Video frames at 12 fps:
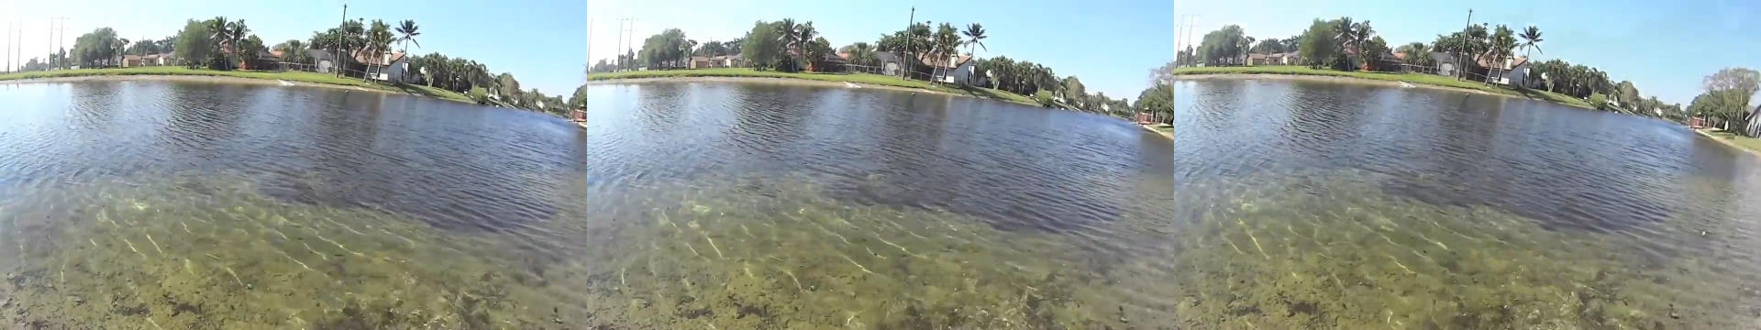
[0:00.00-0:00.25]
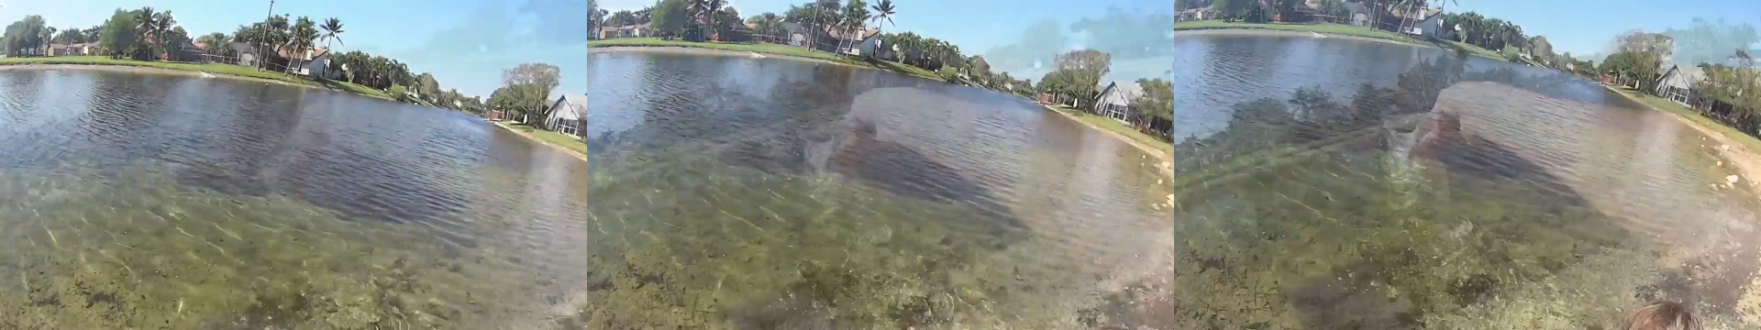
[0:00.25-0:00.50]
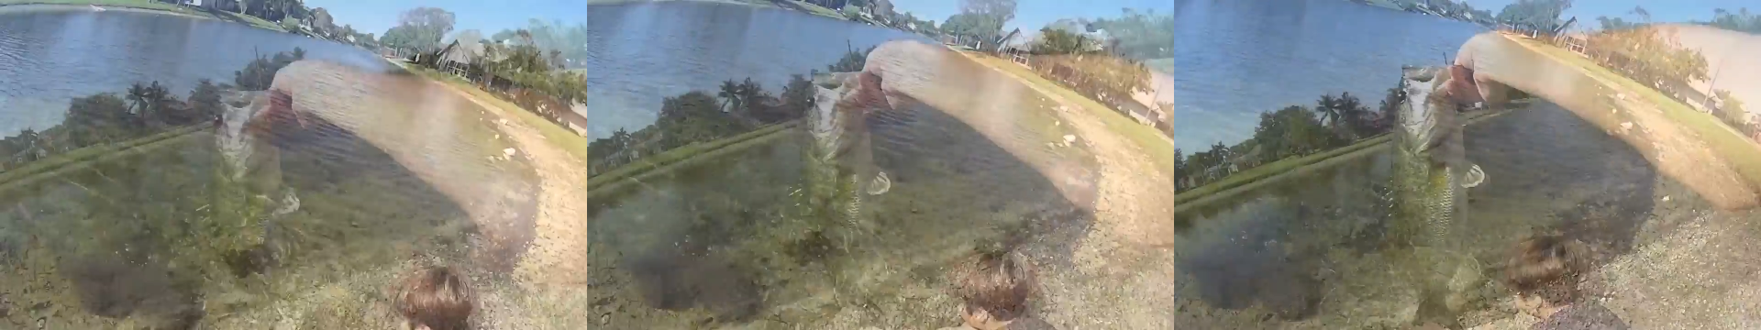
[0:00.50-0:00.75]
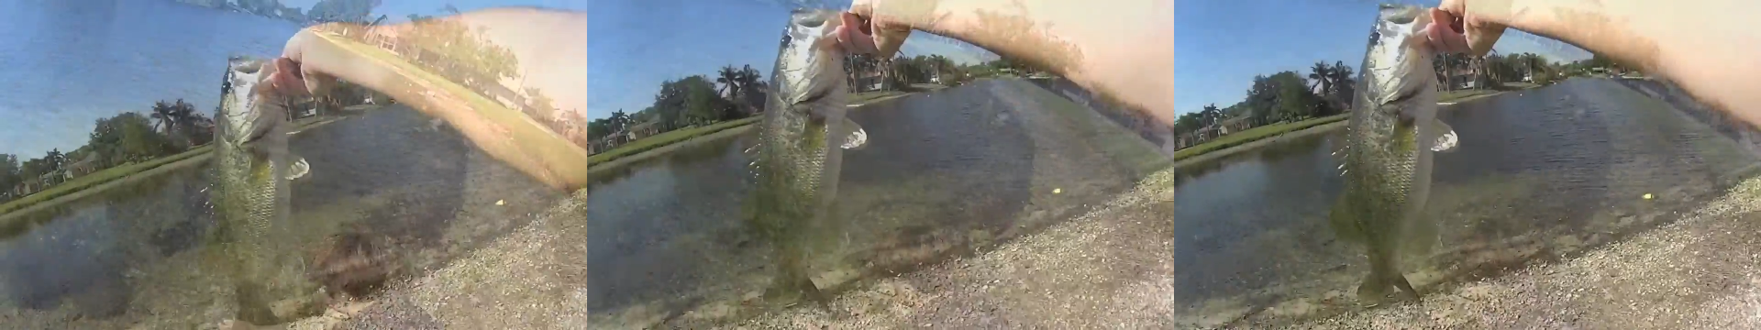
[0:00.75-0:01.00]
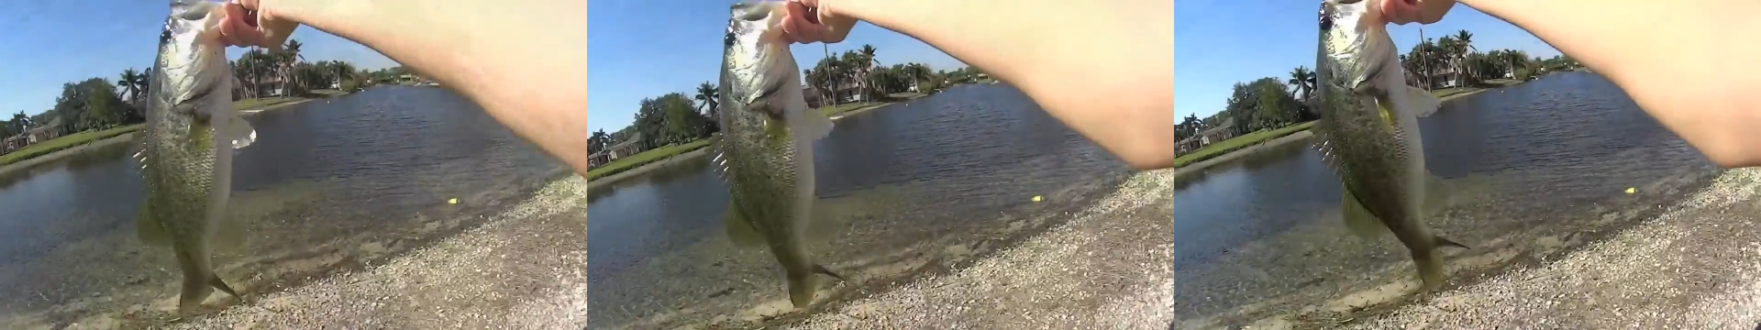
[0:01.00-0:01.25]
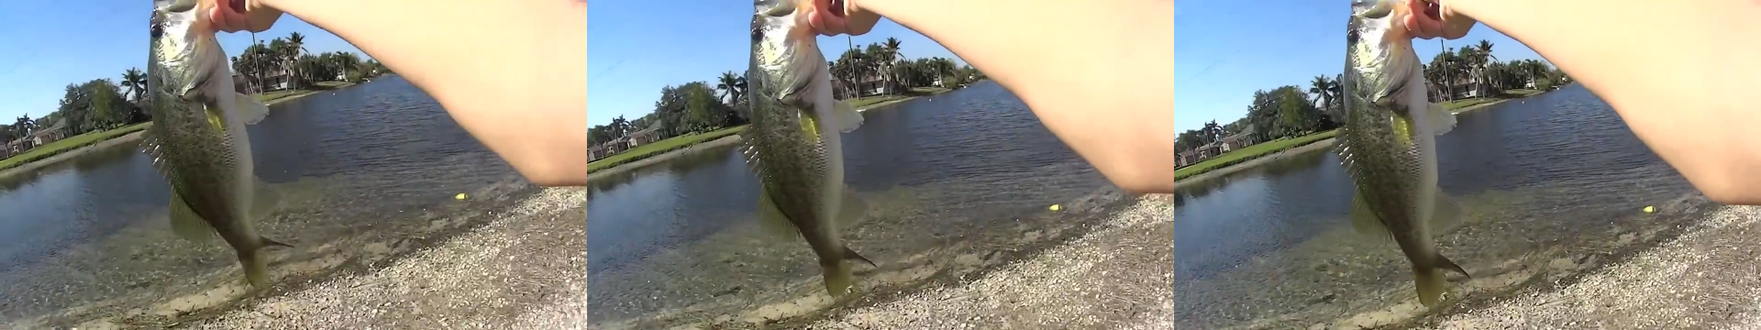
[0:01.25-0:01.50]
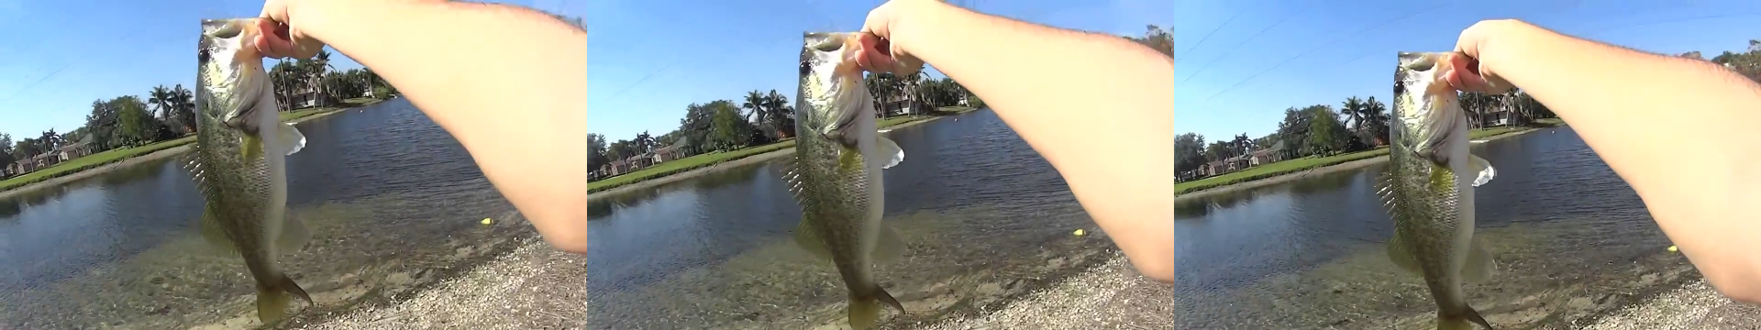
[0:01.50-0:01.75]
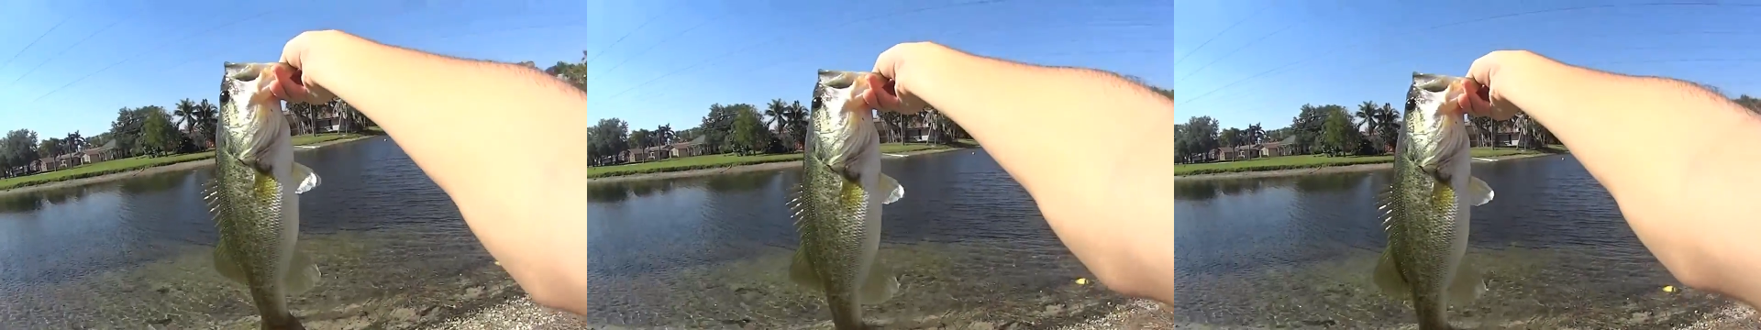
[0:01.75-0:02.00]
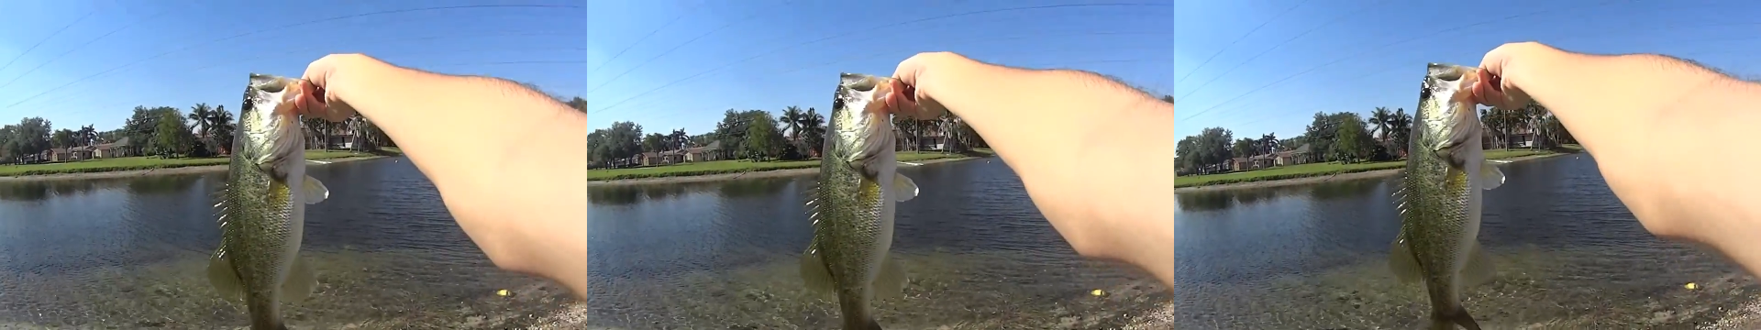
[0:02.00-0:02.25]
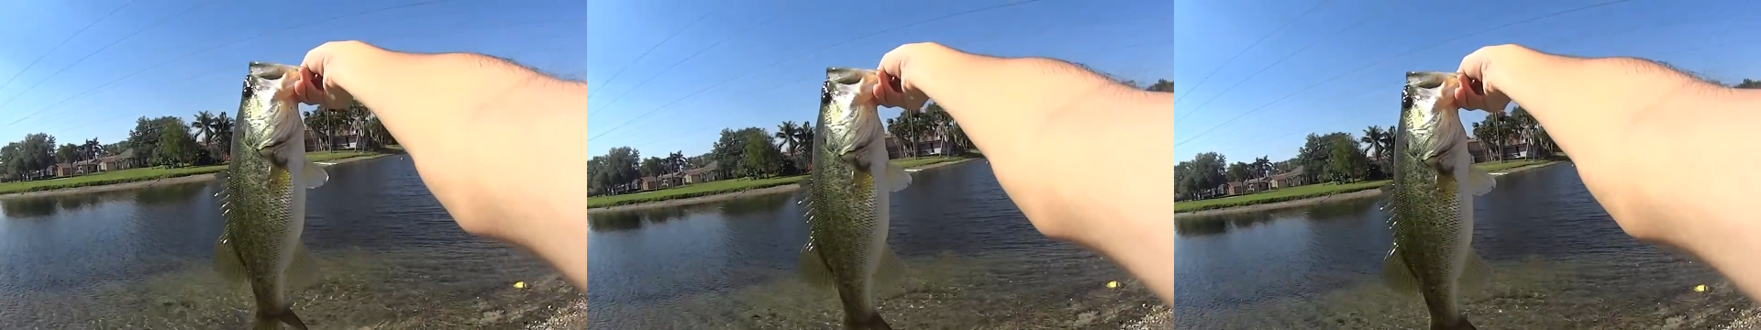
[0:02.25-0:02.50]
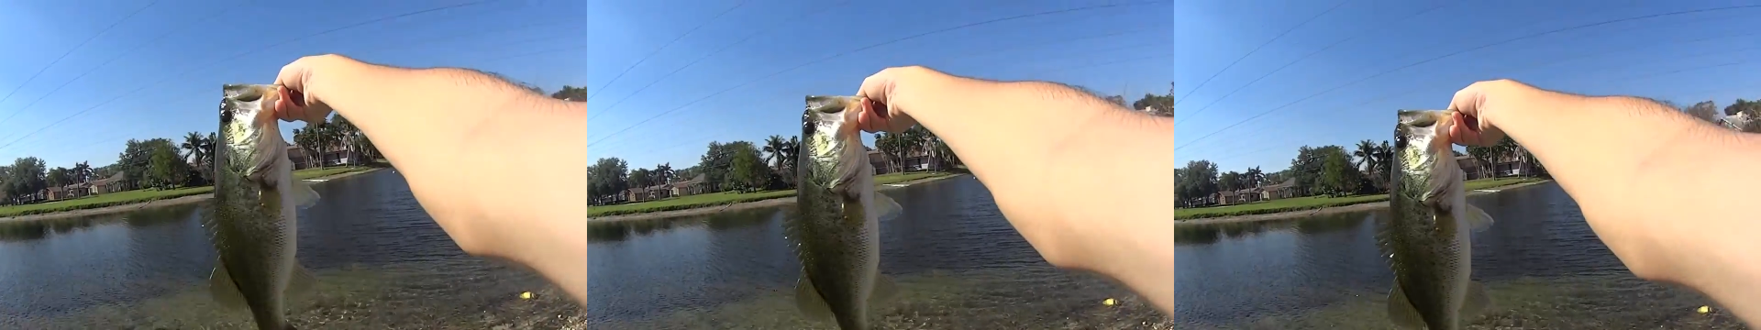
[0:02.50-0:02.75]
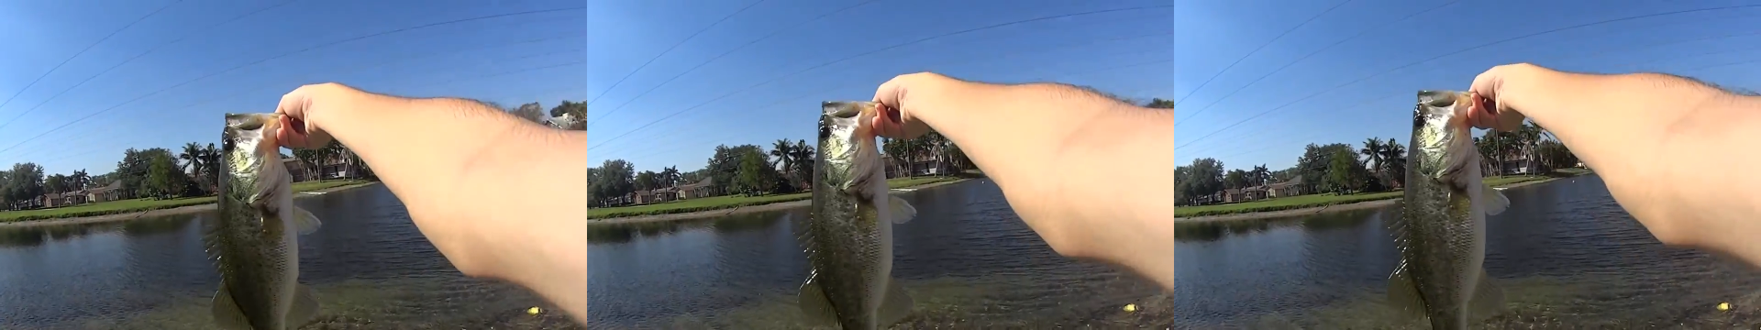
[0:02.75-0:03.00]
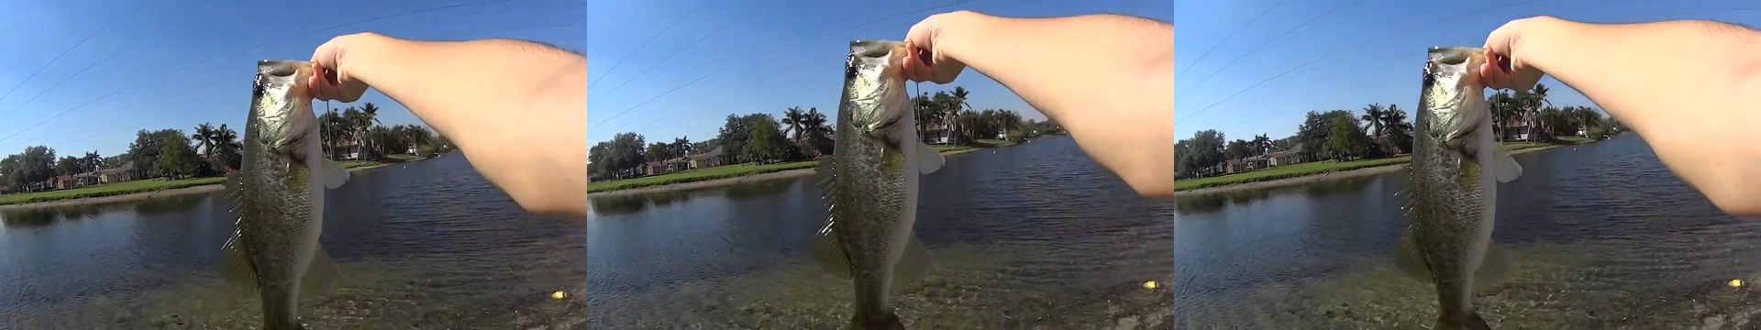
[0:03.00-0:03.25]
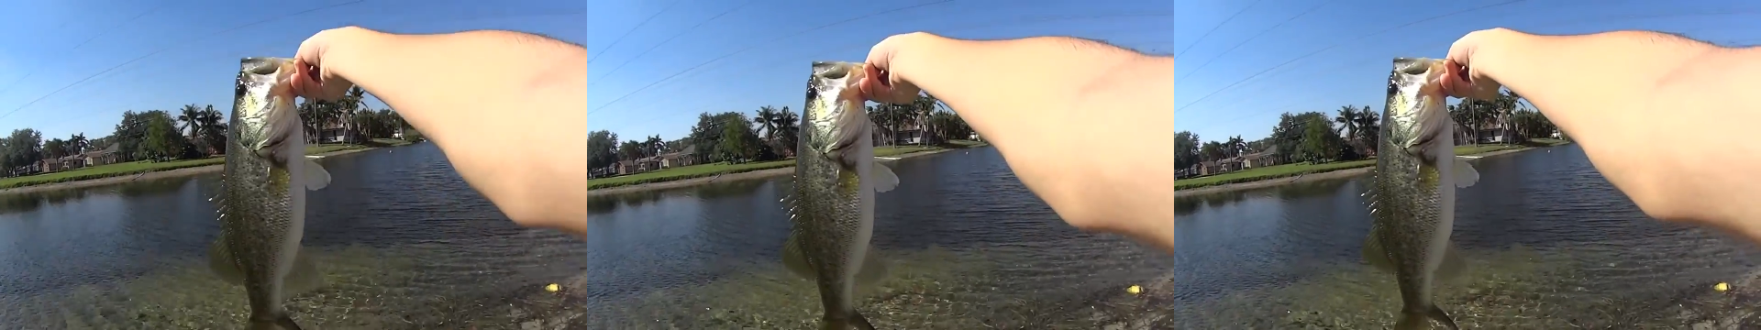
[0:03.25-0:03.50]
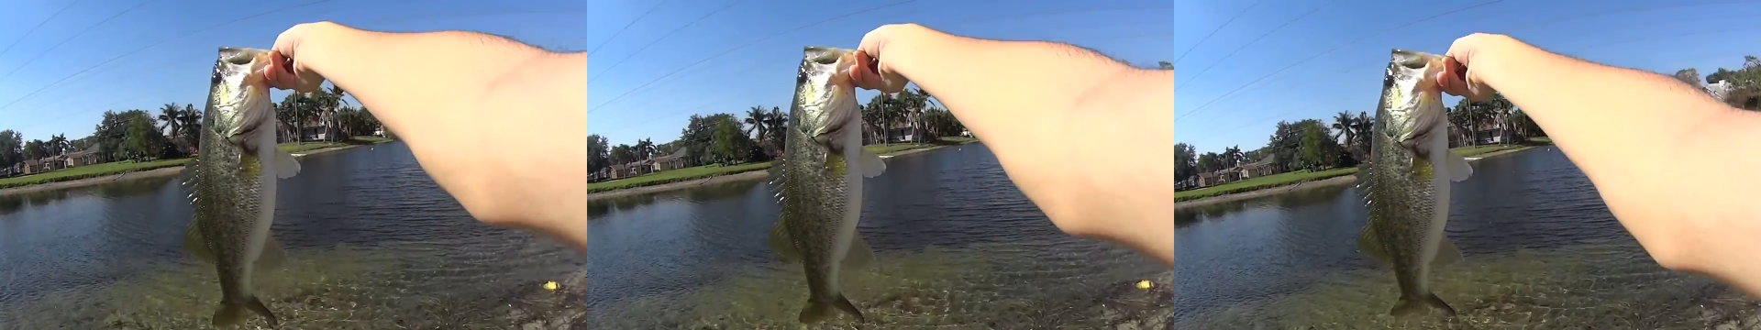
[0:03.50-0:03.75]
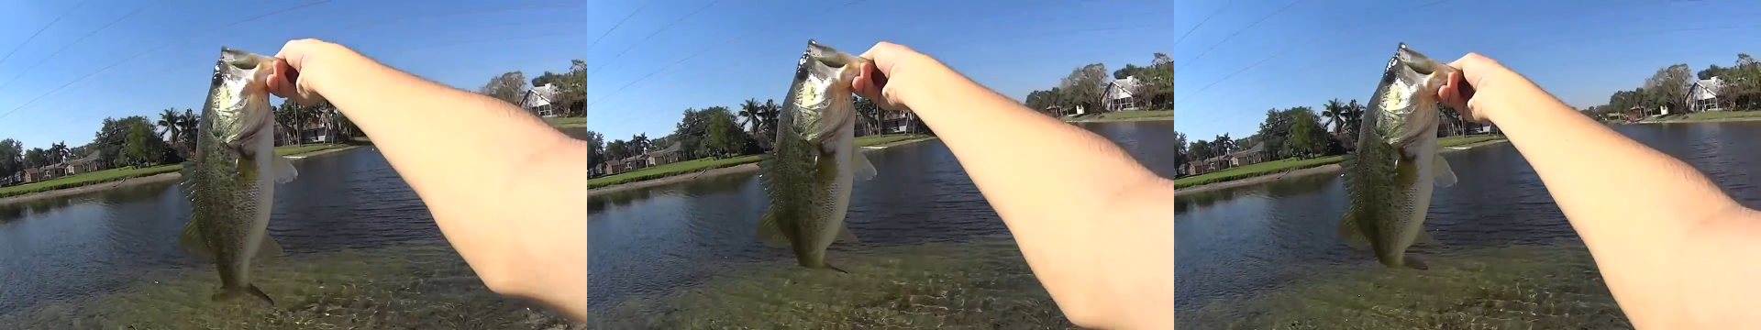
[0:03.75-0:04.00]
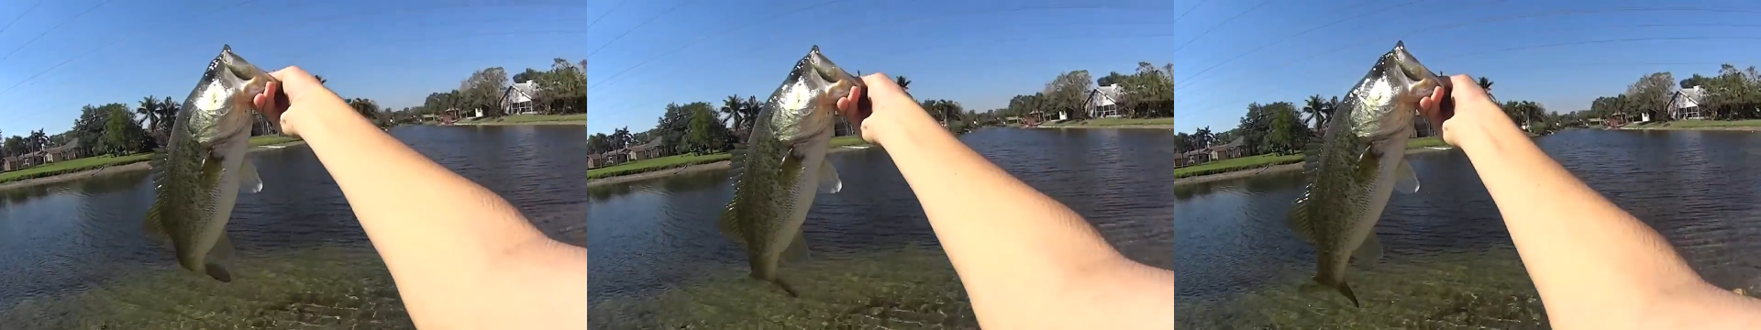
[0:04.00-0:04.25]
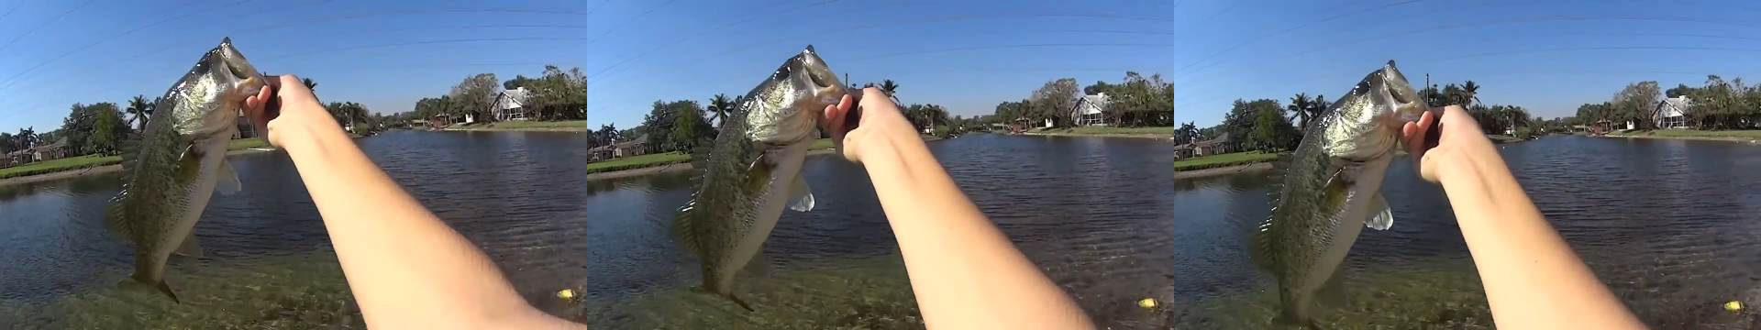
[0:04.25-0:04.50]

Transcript: No face is visible, so there are no lips to read.